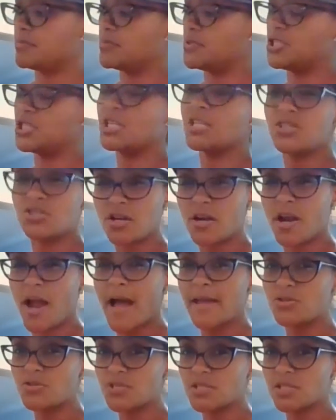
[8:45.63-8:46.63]
ginger. I
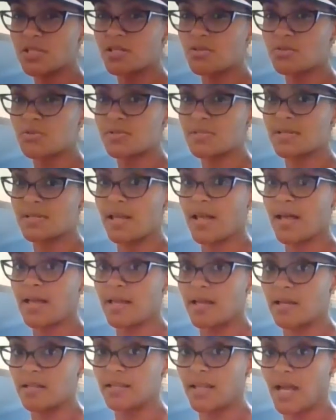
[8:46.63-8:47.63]
usually
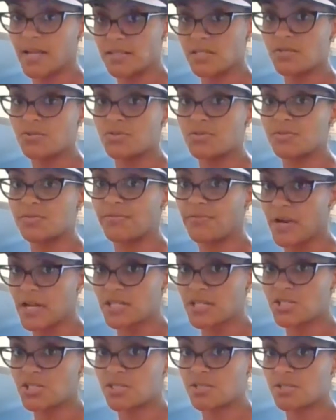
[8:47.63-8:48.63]
like to use
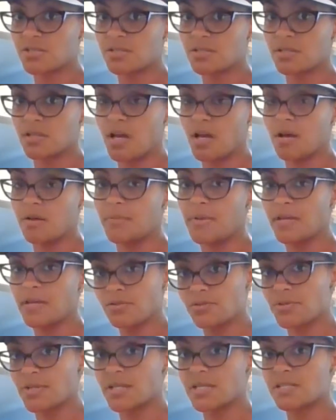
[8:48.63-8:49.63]
fresh
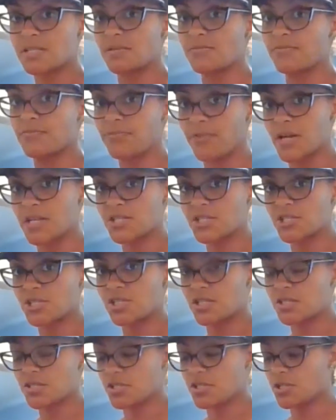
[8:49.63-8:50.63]
ingredients and fresh
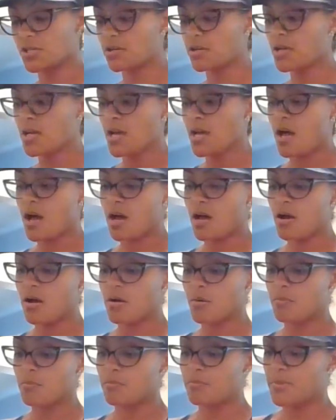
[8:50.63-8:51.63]
ginger,
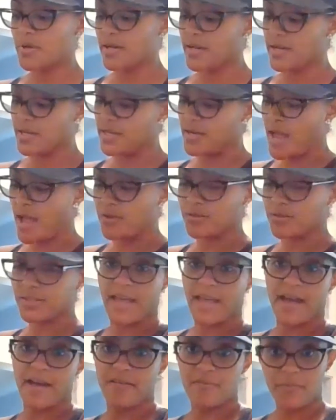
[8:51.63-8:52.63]
but I only
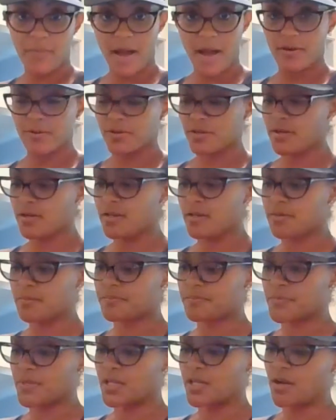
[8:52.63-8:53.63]
have powder,
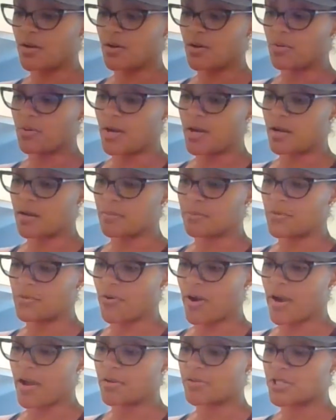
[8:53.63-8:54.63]
you know,
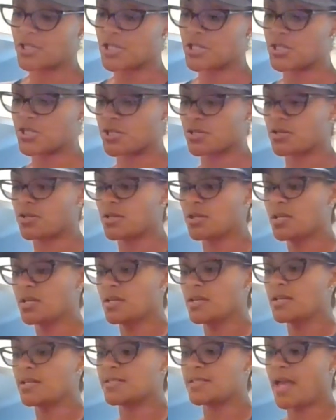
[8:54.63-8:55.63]
ground ginger
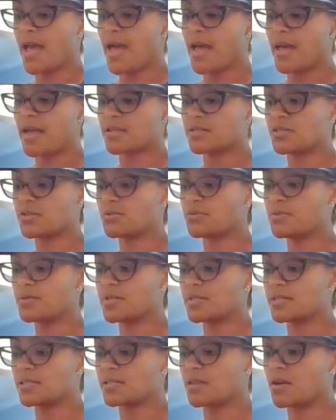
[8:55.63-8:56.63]
to add to
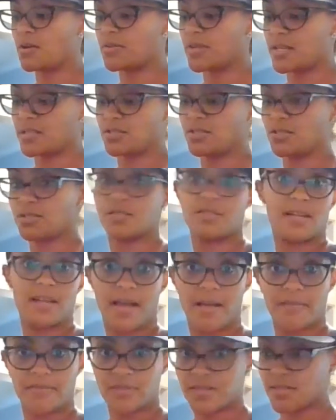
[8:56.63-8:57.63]
it, so that's just gonna
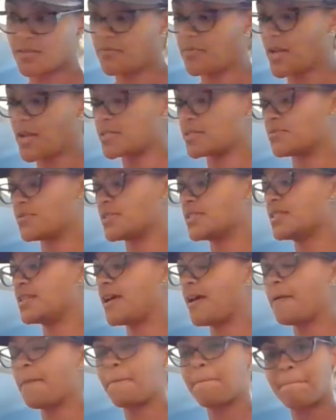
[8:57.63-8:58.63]
have to suffice for
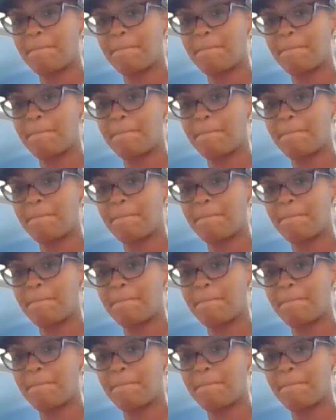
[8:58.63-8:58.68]
today.